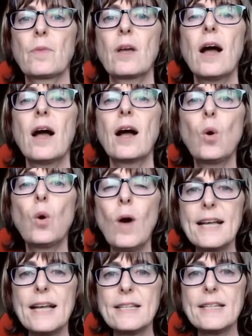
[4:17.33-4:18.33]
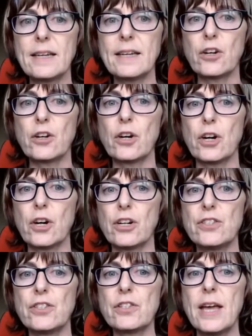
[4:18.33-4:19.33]
A quietening
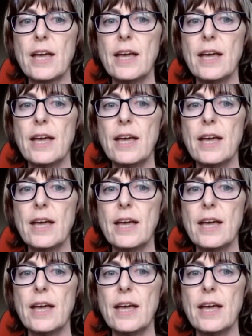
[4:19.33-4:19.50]
occurs